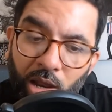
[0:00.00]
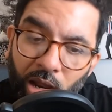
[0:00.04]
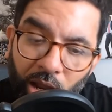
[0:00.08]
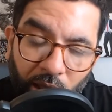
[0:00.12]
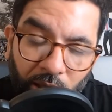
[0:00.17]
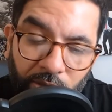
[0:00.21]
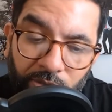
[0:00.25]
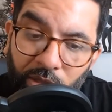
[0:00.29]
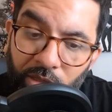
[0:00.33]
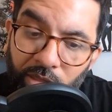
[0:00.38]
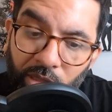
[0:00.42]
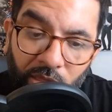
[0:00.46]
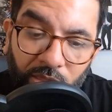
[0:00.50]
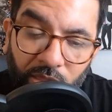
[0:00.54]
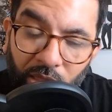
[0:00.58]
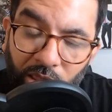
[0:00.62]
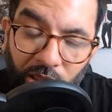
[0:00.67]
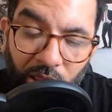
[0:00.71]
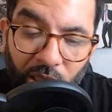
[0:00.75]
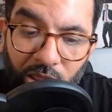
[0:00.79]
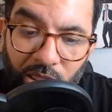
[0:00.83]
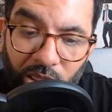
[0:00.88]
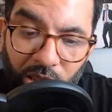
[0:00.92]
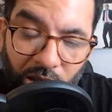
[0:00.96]
And
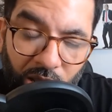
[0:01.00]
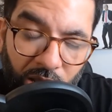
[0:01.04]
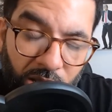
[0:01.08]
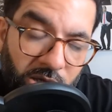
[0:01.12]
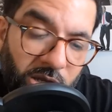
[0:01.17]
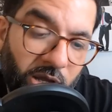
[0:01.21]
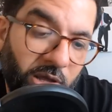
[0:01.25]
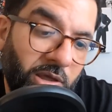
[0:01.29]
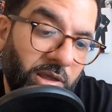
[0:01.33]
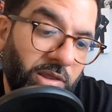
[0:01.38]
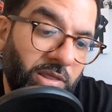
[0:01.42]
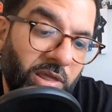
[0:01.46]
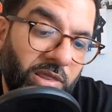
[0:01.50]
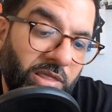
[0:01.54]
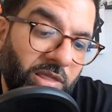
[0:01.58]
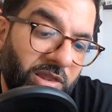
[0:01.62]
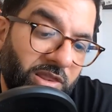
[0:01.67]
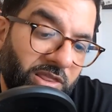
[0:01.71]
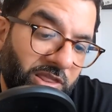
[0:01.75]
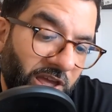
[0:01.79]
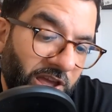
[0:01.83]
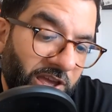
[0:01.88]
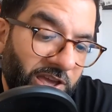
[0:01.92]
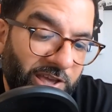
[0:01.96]

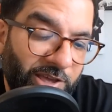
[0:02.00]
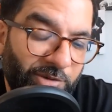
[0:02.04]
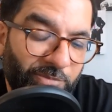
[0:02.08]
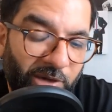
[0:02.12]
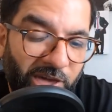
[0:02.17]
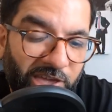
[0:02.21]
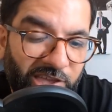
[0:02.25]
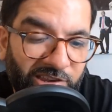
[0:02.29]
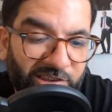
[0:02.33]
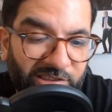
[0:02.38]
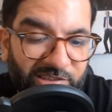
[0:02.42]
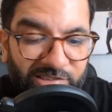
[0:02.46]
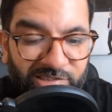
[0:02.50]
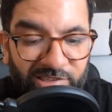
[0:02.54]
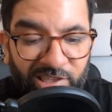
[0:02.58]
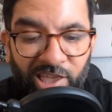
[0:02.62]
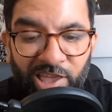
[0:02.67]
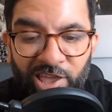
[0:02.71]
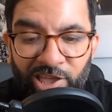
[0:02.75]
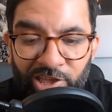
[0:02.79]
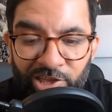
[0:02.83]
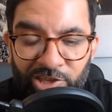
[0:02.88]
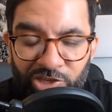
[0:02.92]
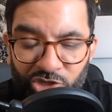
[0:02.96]
then he made his
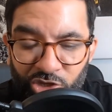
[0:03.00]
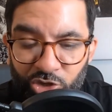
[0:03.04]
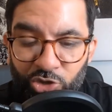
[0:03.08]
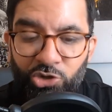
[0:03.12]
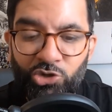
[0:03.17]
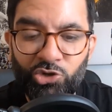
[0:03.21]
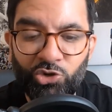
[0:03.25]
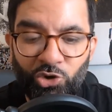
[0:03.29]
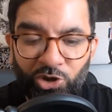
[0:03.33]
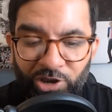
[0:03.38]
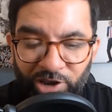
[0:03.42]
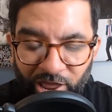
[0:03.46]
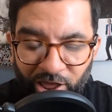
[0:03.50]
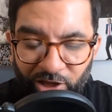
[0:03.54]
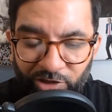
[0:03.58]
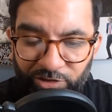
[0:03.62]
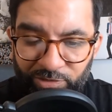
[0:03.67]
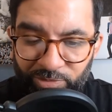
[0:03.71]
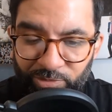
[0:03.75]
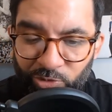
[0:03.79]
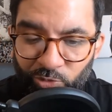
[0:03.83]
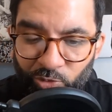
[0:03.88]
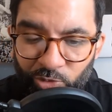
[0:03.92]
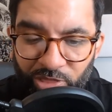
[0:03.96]
usual
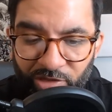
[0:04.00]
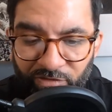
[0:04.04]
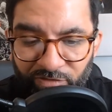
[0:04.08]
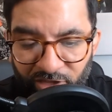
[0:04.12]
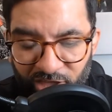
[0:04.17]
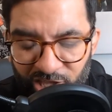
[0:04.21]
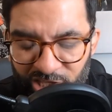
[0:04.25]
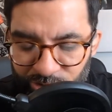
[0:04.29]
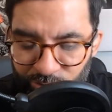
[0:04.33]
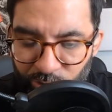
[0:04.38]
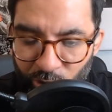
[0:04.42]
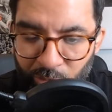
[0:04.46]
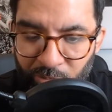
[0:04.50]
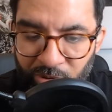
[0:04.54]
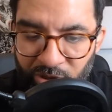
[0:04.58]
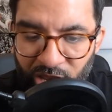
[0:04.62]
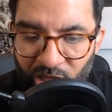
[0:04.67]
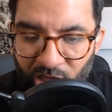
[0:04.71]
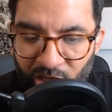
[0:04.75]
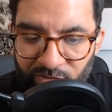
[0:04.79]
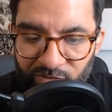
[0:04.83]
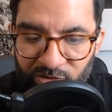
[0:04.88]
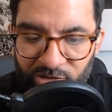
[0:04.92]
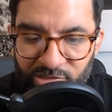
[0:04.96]
announcement with the veins popping
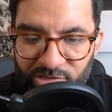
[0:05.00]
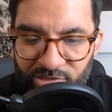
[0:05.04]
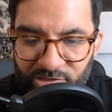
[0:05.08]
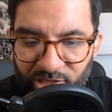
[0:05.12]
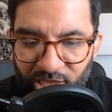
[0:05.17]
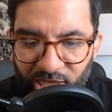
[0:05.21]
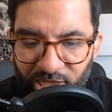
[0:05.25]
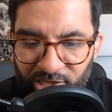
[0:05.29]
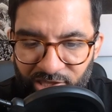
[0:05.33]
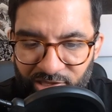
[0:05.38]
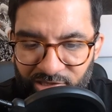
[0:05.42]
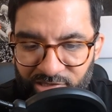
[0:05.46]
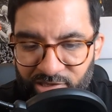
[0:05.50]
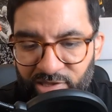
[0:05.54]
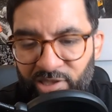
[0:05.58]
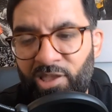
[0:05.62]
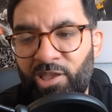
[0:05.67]
out of his neck